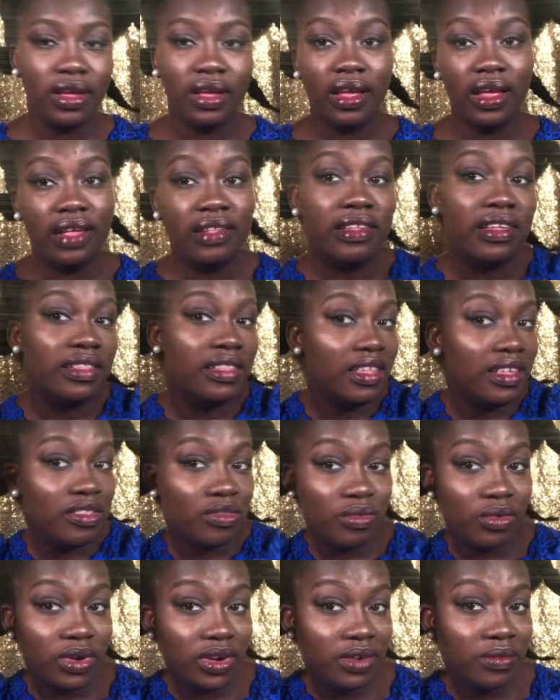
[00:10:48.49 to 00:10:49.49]
Is it this
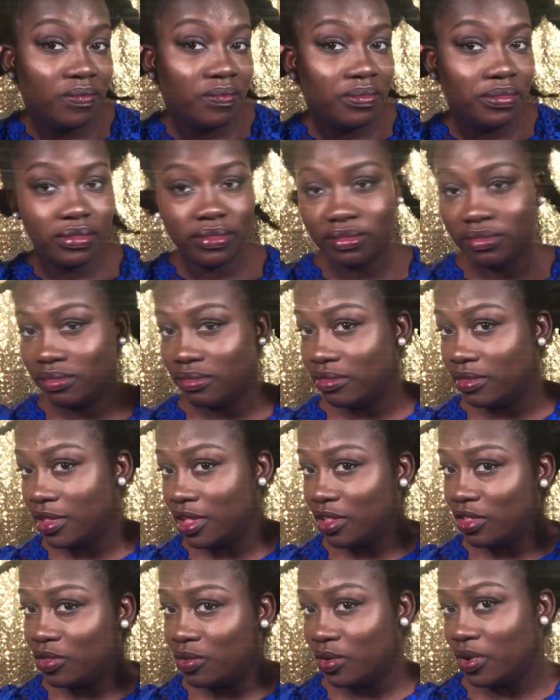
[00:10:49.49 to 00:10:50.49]
one,
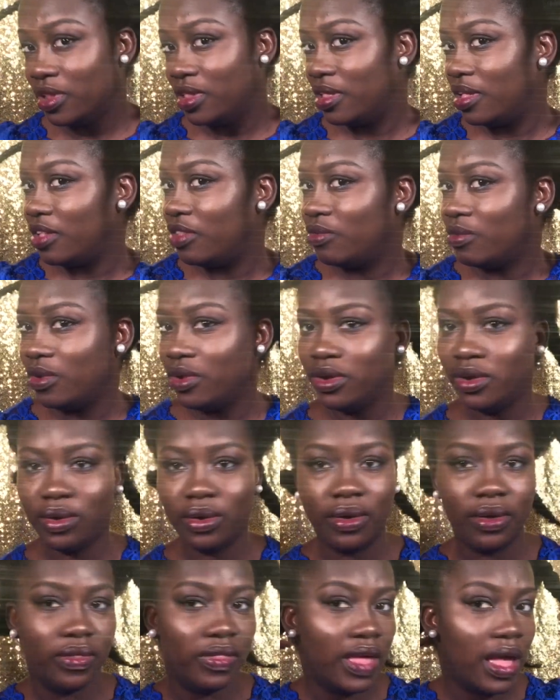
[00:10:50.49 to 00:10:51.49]
this one, this one,
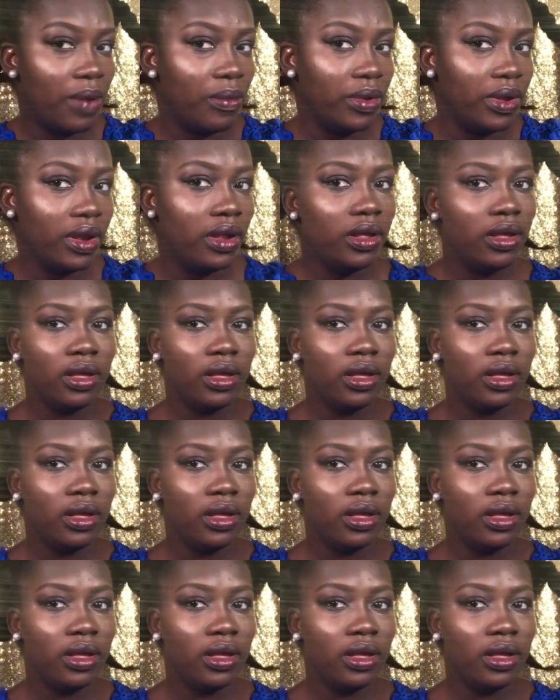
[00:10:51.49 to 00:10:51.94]
or that one?